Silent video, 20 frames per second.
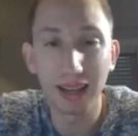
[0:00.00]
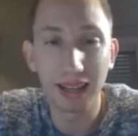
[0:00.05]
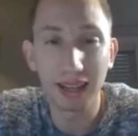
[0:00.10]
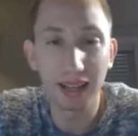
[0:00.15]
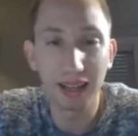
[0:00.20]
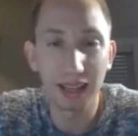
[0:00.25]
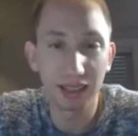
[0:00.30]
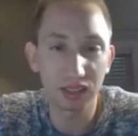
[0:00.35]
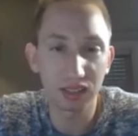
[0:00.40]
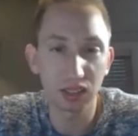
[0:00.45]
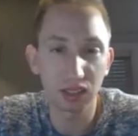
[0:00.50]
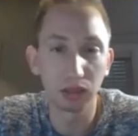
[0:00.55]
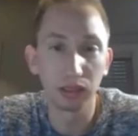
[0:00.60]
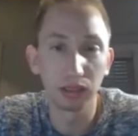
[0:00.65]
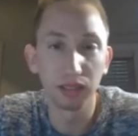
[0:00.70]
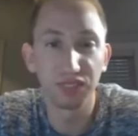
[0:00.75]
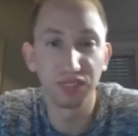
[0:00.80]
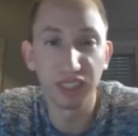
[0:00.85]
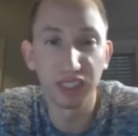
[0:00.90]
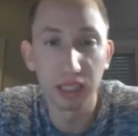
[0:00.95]
It
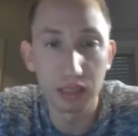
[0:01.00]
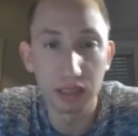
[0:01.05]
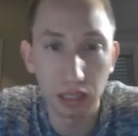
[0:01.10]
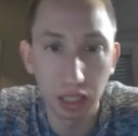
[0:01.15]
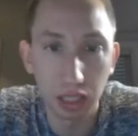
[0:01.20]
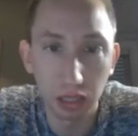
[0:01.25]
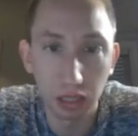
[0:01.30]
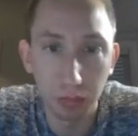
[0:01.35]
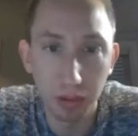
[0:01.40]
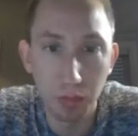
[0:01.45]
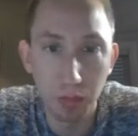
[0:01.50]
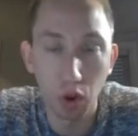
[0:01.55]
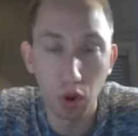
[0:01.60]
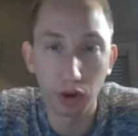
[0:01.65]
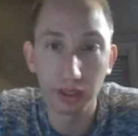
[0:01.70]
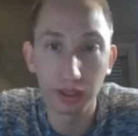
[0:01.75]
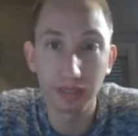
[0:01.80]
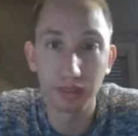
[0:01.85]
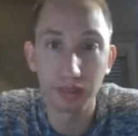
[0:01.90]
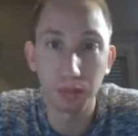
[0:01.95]
certainly feels a little bit
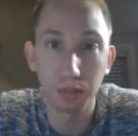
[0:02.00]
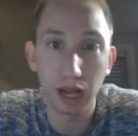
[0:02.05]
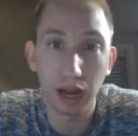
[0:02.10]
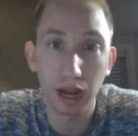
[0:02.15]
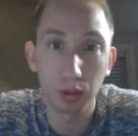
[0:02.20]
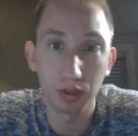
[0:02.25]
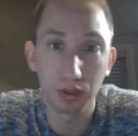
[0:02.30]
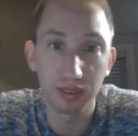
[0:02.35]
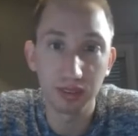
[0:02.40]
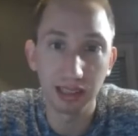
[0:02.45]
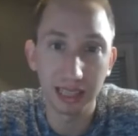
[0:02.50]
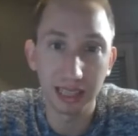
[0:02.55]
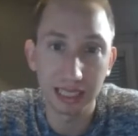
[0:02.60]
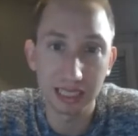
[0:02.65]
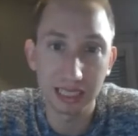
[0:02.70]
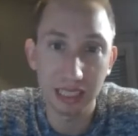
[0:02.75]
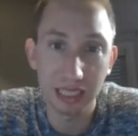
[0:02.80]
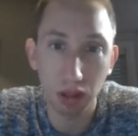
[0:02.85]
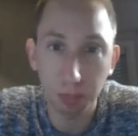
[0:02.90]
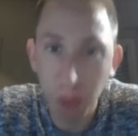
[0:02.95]
more, even I would say, like
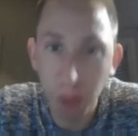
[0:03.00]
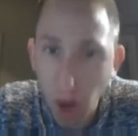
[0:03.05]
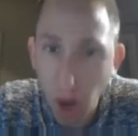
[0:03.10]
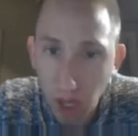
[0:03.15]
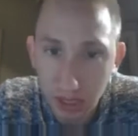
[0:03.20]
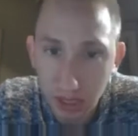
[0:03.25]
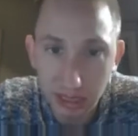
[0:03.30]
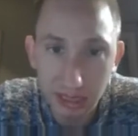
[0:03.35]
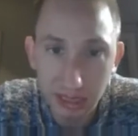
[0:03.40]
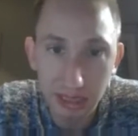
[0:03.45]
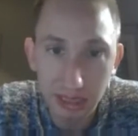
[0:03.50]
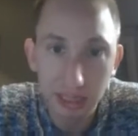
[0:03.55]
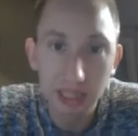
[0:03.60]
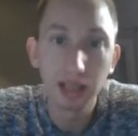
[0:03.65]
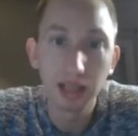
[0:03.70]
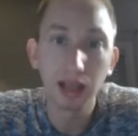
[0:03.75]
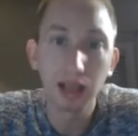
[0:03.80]
South Boston,